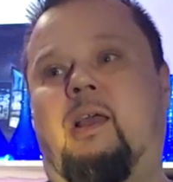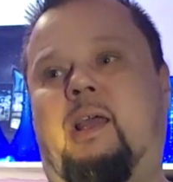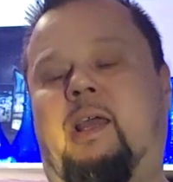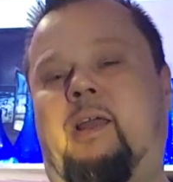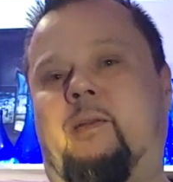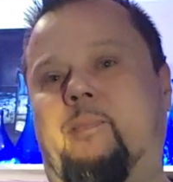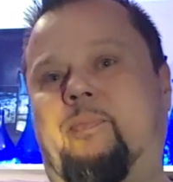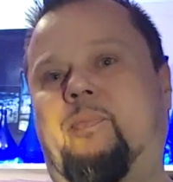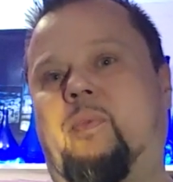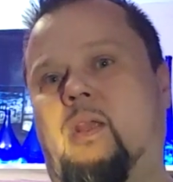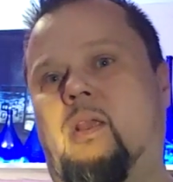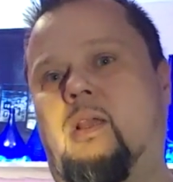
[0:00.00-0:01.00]

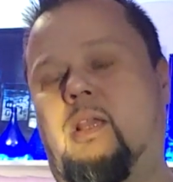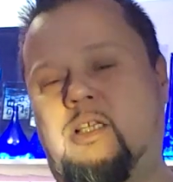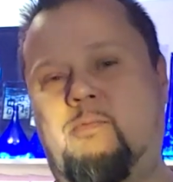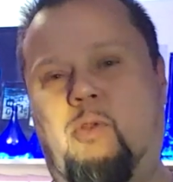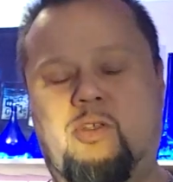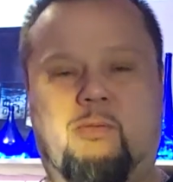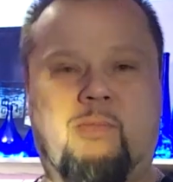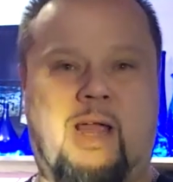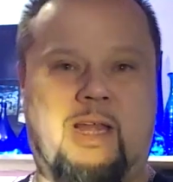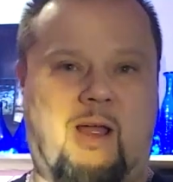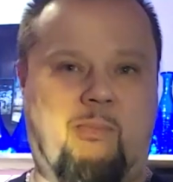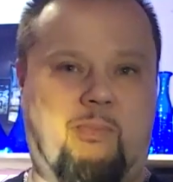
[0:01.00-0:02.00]
and his music
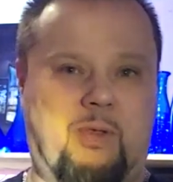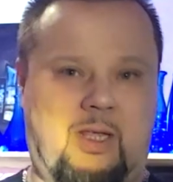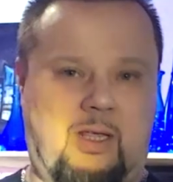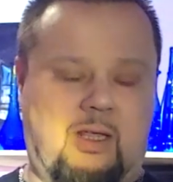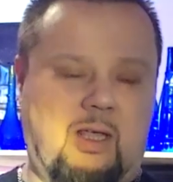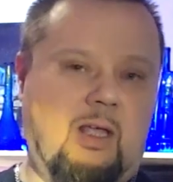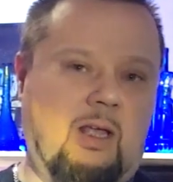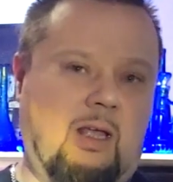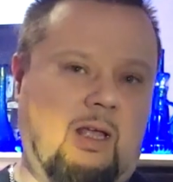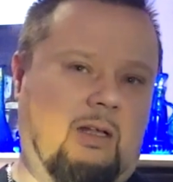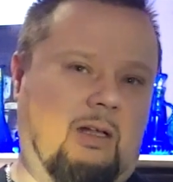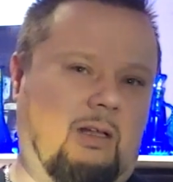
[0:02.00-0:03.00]
might not be
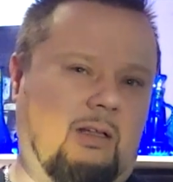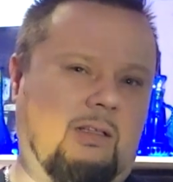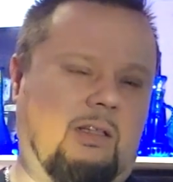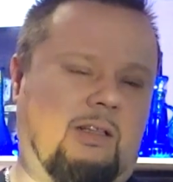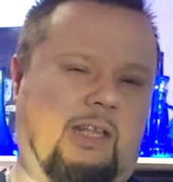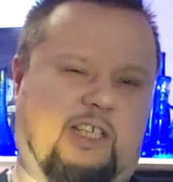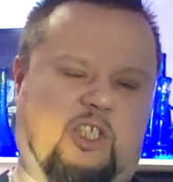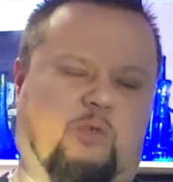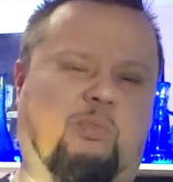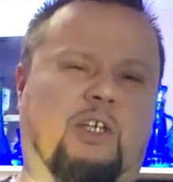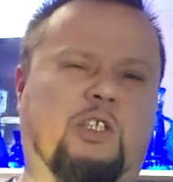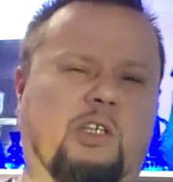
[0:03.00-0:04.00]
the
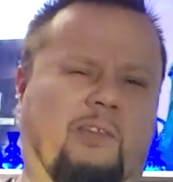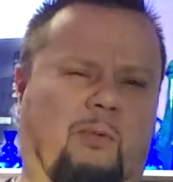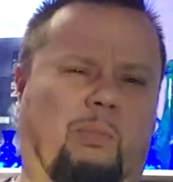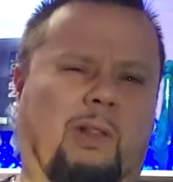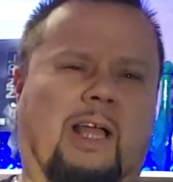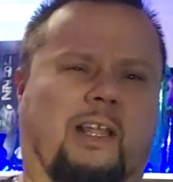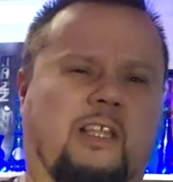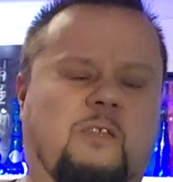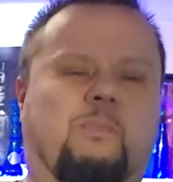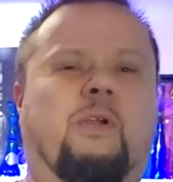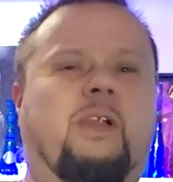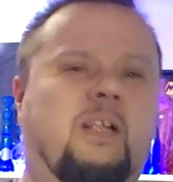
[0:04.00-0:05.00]
expression of the black
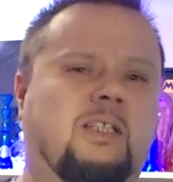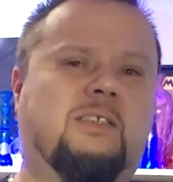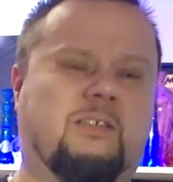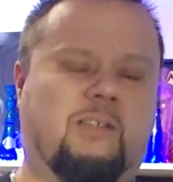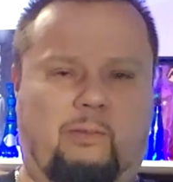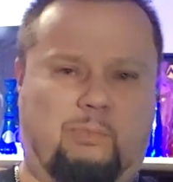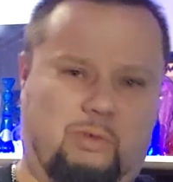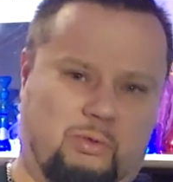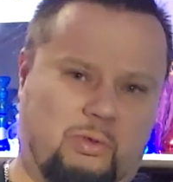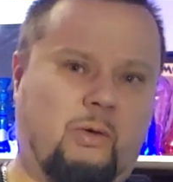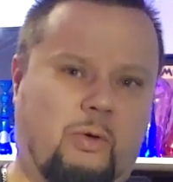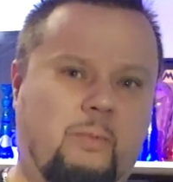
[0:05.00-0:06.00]
experience like
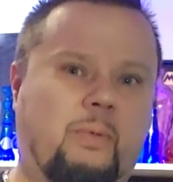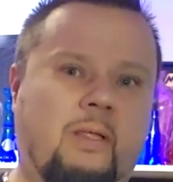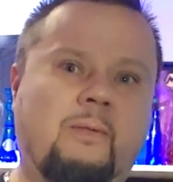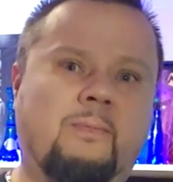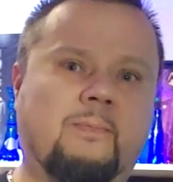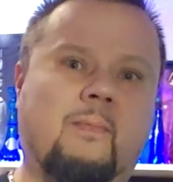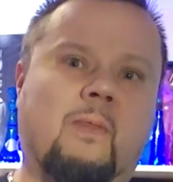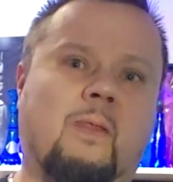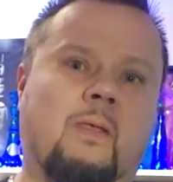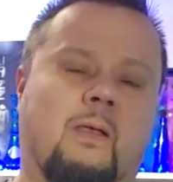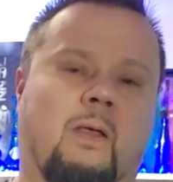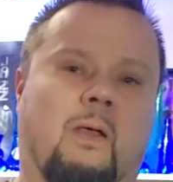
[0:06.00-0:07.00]
Blue Note would be,
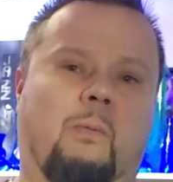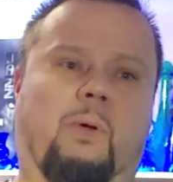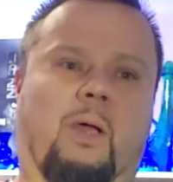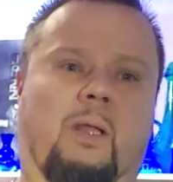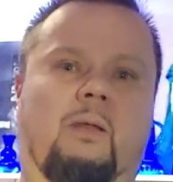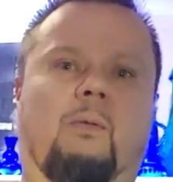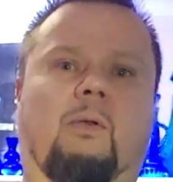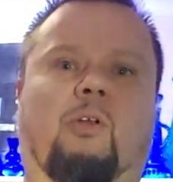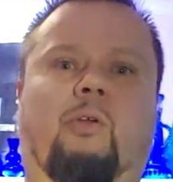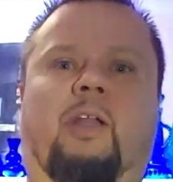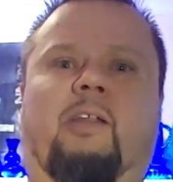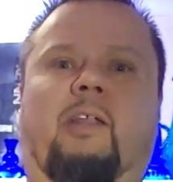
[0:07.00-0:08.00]
but
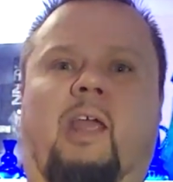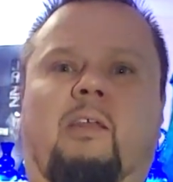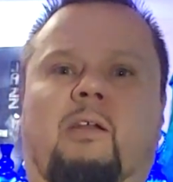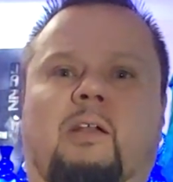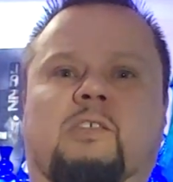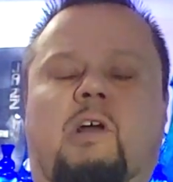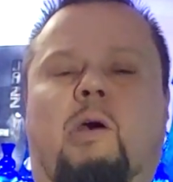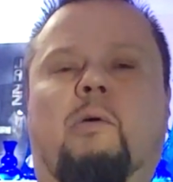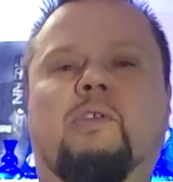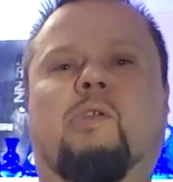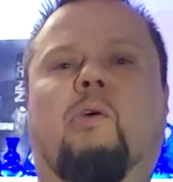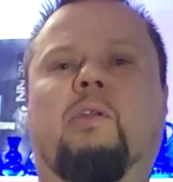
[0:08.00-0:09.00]
Creed Taylor is
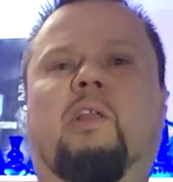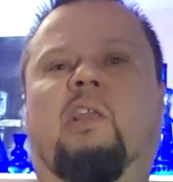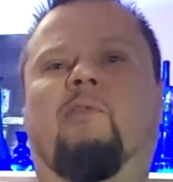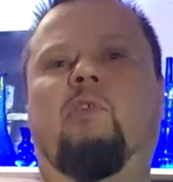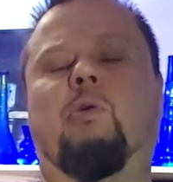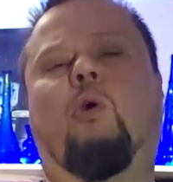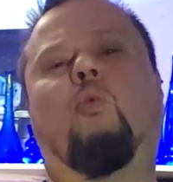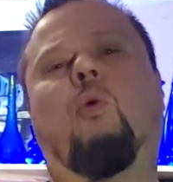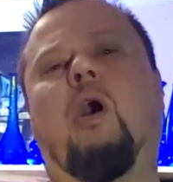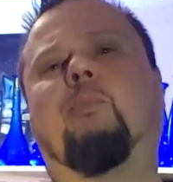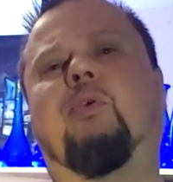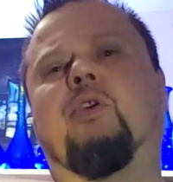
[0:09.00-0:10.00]
always going to give you a
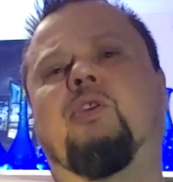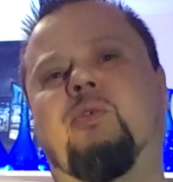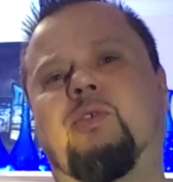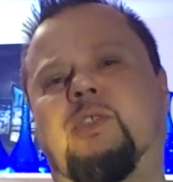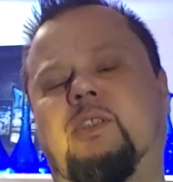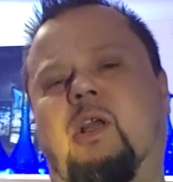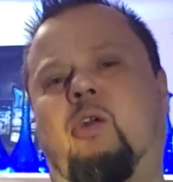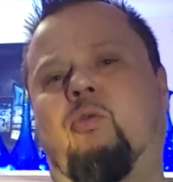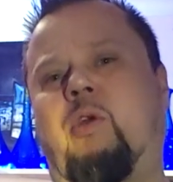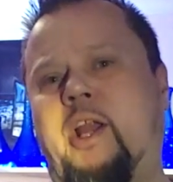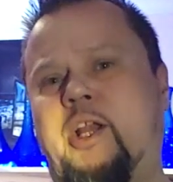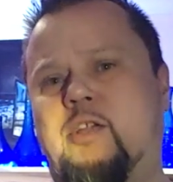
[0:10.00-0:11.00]
well-produced,
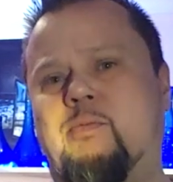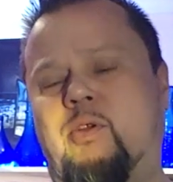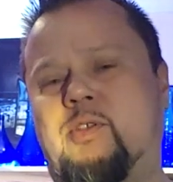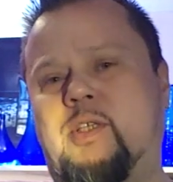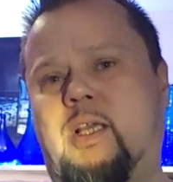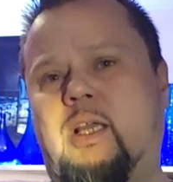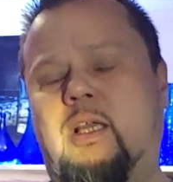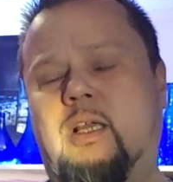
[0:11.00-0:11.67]
arranged music